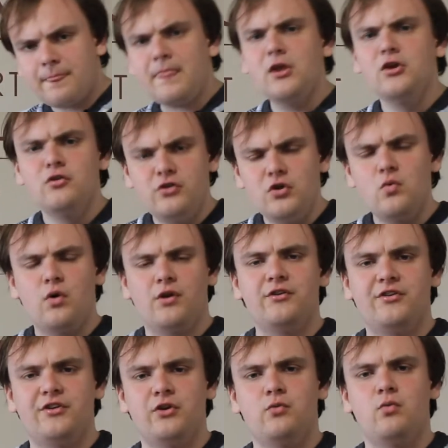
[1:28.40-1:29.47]
you do want
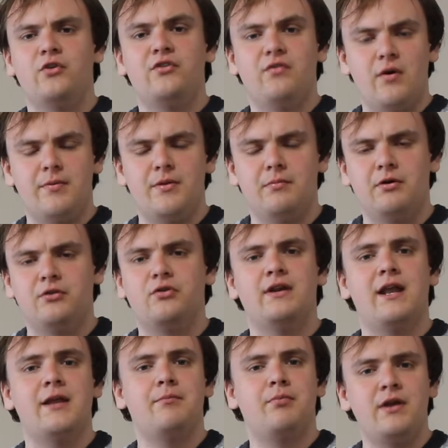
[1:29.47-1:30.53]
to, once you've opened the bottle,
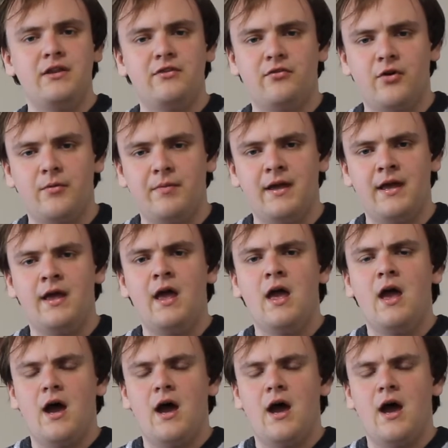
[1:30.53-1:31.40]
let it breathe for a bit.